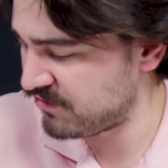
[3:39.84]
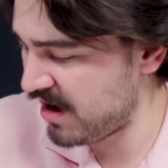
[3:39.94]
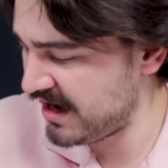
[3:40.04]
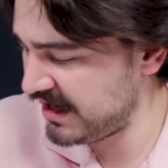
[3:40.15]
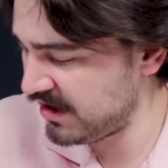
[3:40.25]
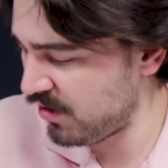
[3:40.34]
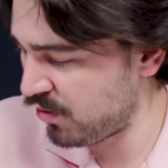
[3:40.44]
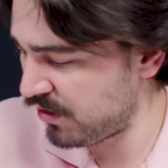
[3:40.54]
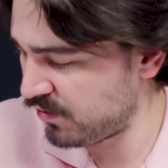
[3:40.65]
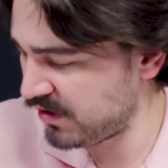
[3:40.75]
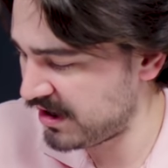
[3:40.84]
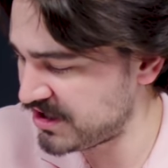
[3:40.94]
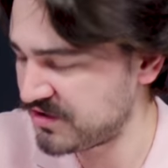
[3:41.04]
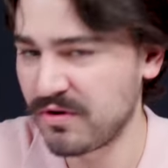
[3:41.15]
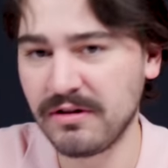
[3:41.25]
writing, or when I
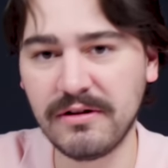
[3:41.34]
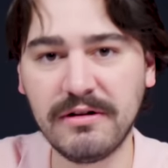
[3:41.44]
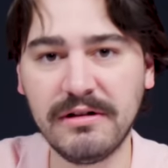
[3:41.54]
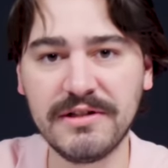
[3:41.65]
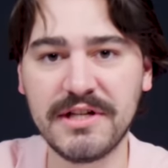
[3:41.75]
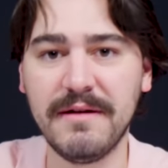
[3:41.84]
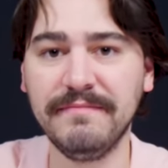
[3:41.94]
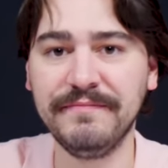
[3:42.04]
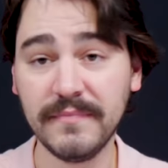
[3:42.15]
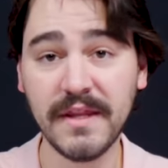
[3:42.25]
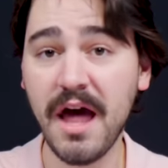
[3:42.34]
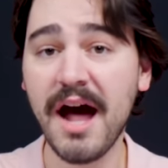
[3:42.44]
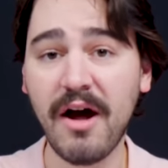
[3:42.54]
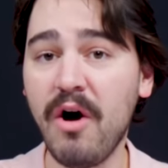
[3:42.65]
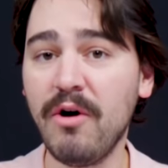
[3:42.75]
just want to learn a little something.
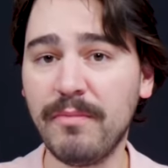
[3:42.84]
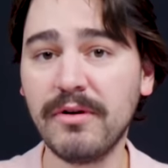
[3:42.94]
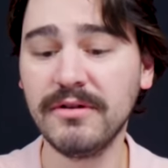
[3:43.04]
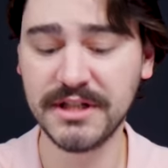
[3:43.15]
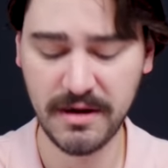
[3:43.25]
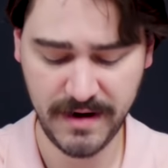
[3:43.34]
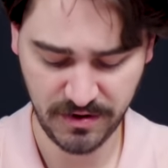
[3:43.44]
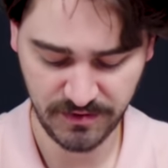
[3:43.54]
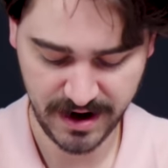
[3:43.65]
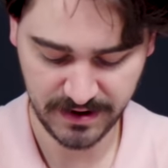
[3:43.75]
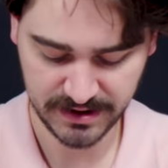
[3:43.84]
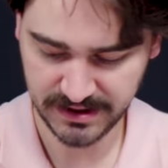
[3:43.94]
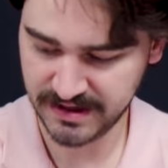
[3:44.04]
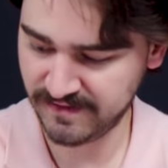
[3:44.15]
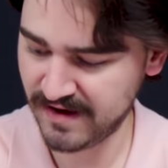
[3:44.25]
Not all pearls come out round.
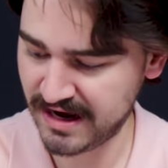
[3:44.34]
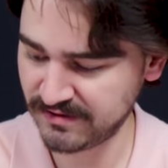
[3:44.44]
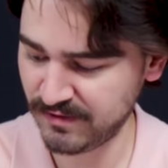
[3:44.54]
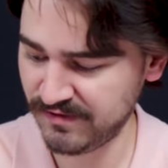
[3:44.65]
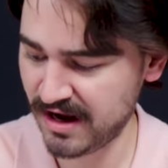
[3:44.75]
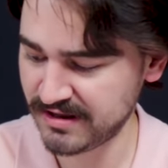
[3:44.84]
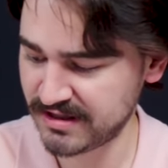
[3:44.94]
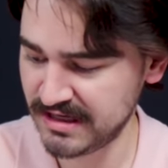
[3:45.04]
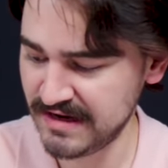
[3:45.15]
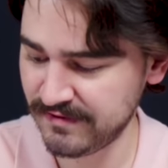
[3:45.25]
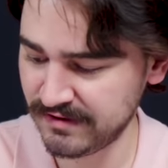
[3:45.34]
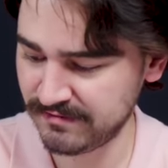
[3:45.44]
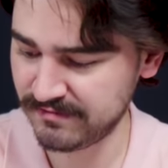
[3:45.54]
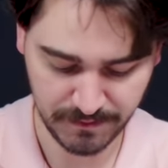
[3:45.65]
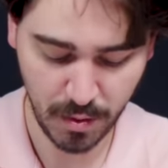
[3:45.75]
In fact, we've got even
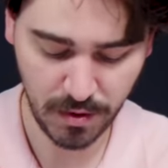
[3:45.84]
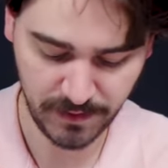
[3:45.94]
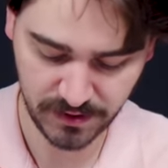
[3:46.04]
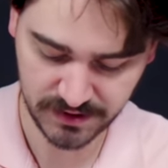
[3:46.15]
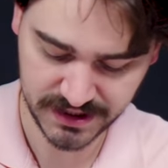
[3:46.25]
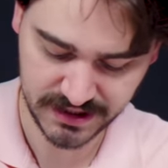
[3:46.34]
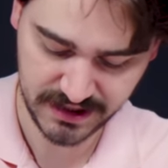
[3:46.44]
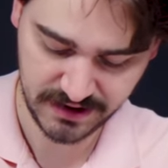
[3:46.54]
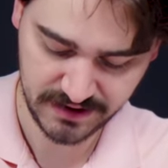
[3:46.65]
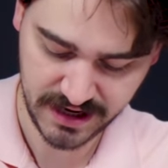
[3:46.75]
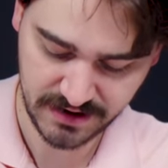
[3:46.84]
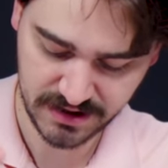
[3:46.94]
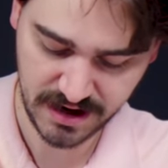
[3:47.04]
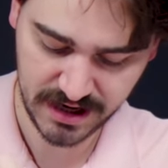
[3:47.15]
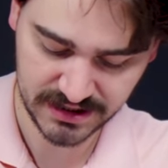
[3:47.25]
more pearls in here that are
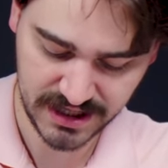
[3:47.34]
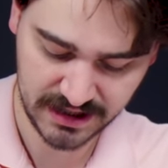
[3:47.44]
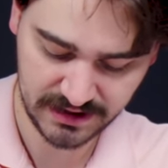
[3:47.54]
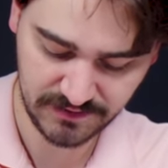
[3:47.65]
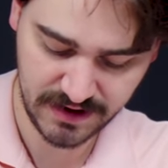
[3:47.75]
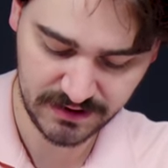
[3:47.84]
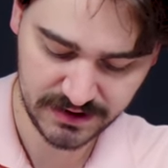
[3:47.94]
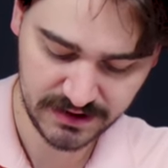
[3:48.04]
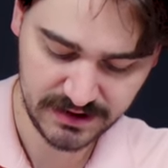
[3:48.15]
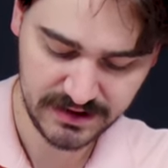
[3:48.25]
not exactly round.